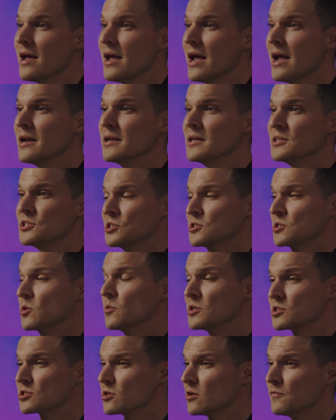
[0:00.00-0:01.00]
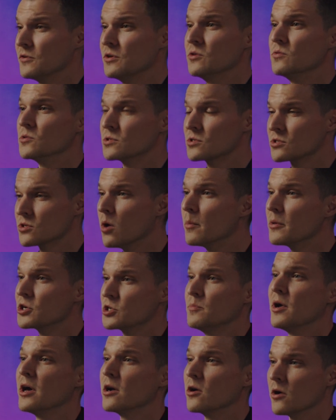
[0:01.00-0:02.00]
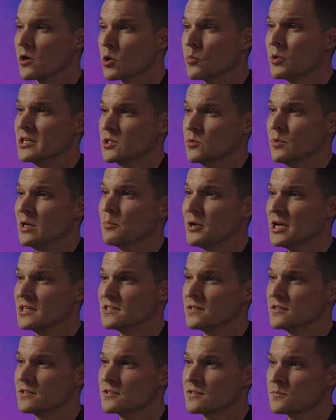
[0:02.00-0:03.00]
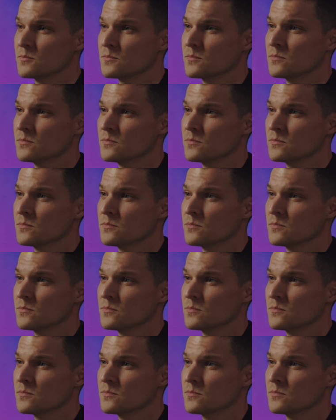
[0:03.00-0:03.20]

and it's just going to serve you so much better on a week to week basis.